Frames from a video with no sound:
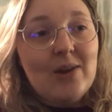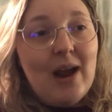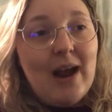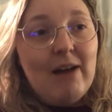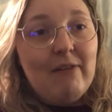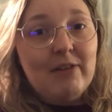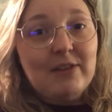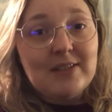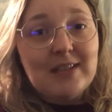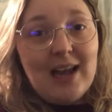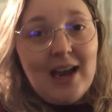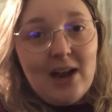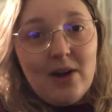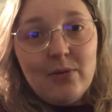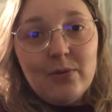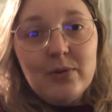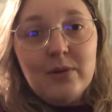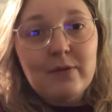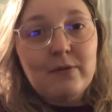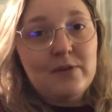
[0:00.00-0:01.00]
how the
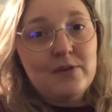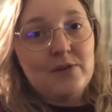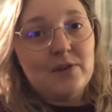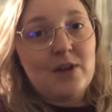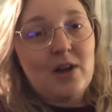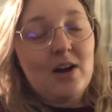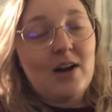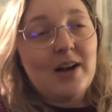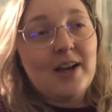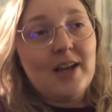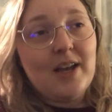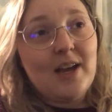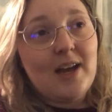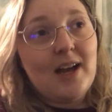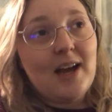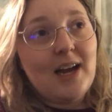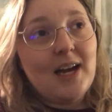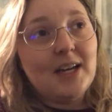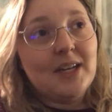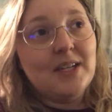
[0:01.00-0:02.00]
town views Kaya
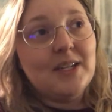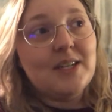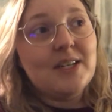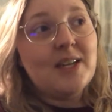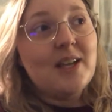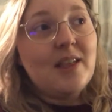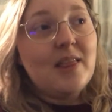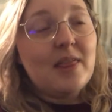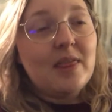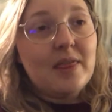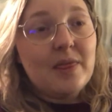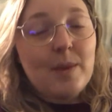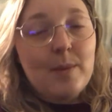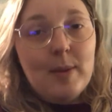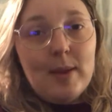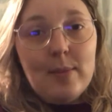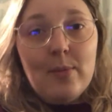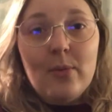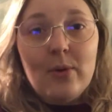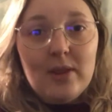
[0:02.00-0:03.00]
and the
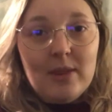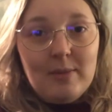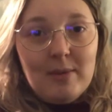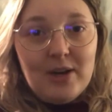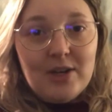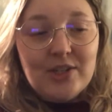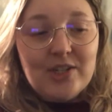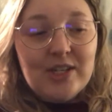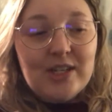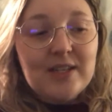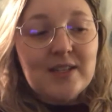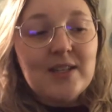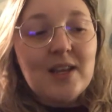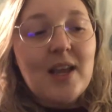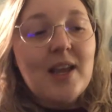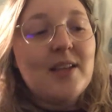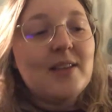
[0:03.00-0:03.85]
people in the marshes.